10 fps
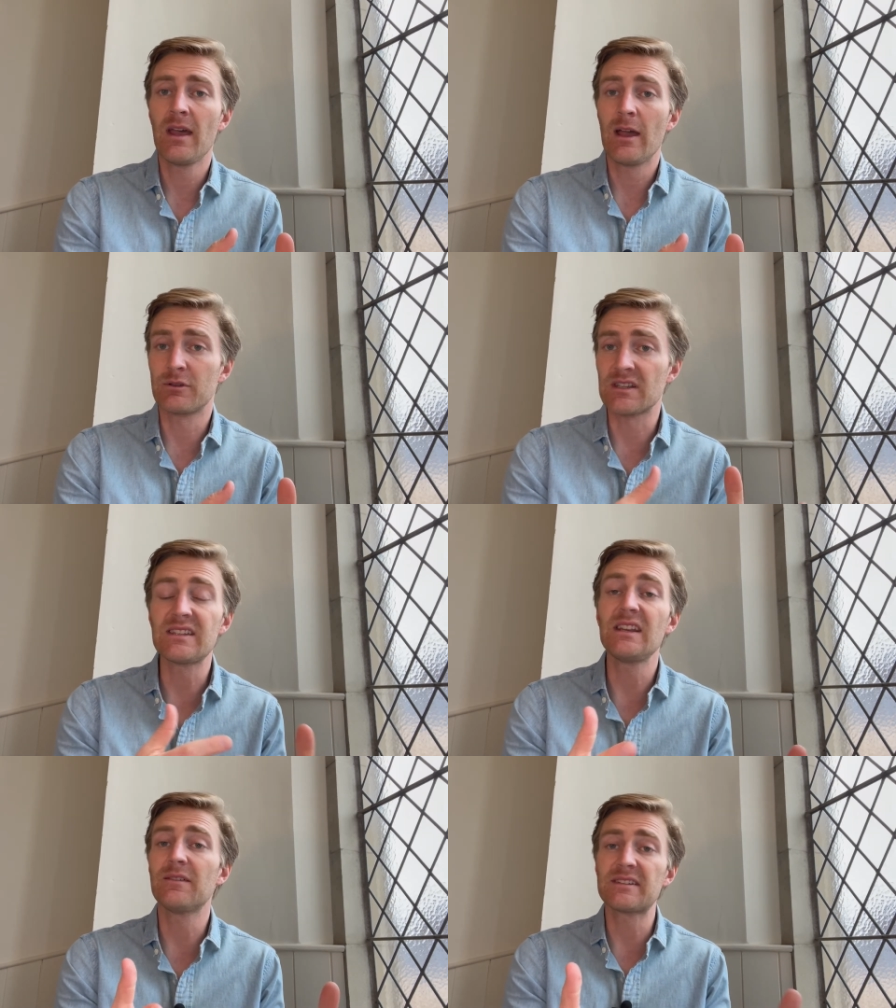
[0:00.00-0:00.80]
It was a
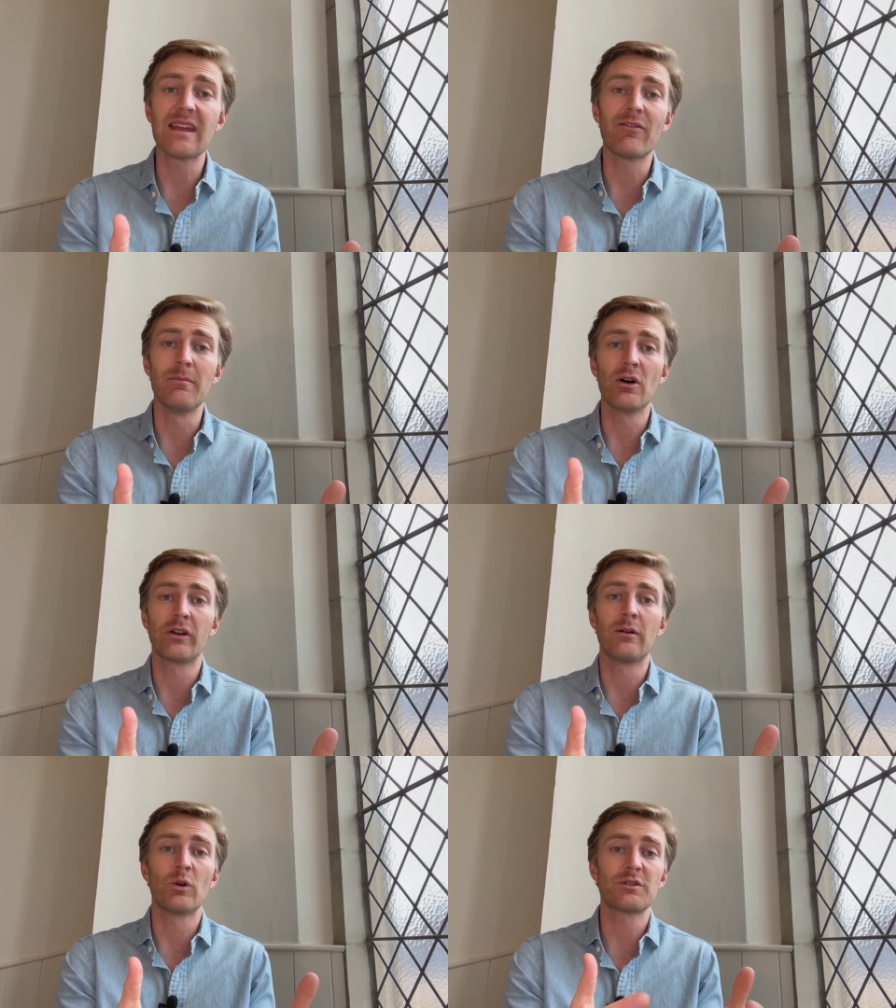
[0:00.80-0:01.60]
city of 7
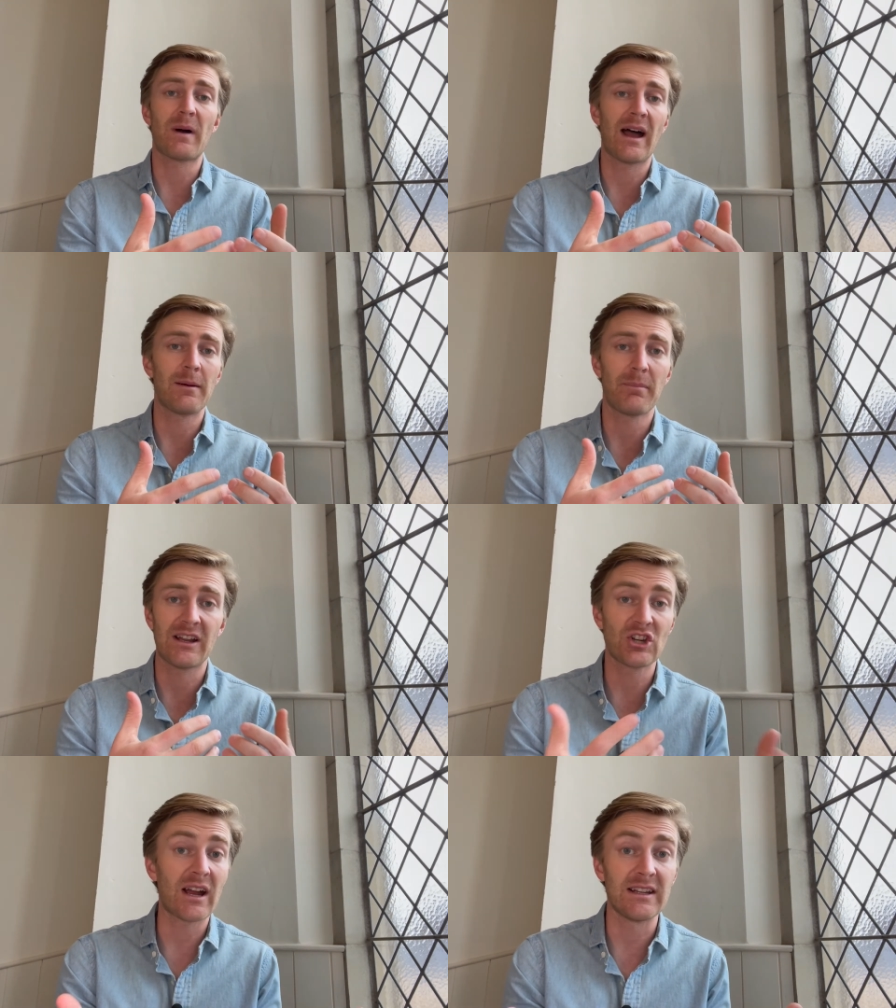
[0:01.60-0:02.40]
million, which by, by
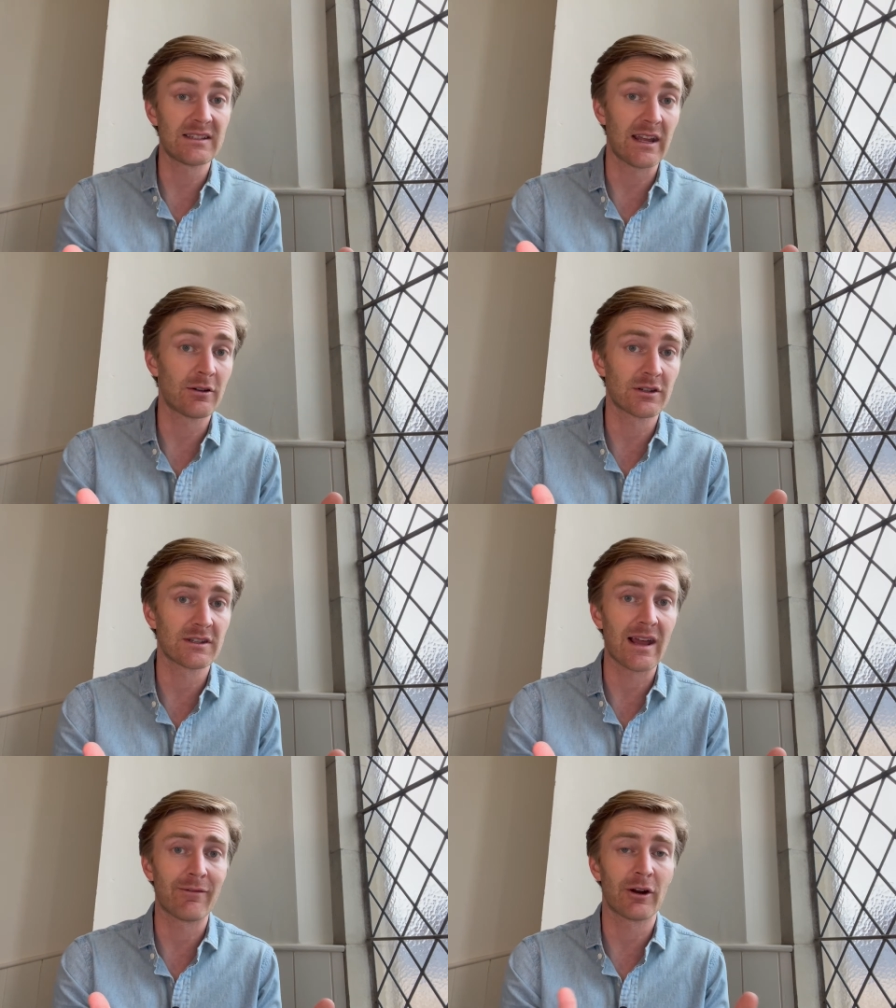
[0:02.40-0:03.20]
Chinese standards is
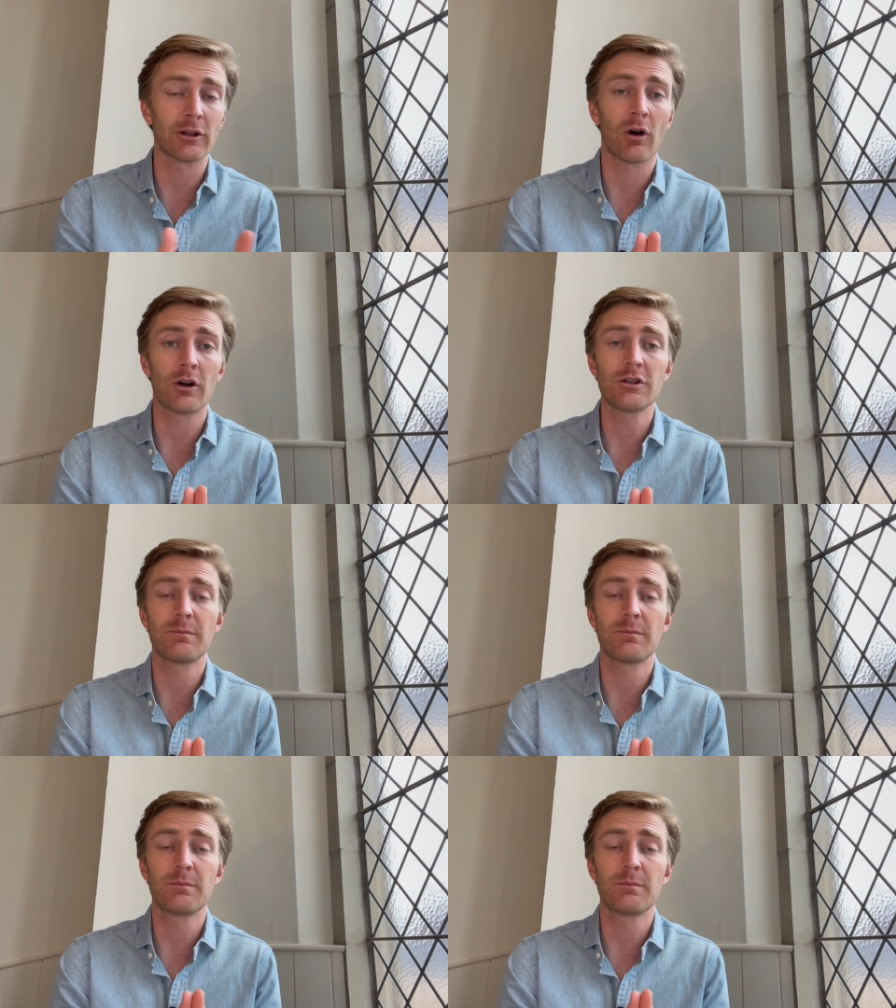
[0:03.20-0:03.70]
not very large,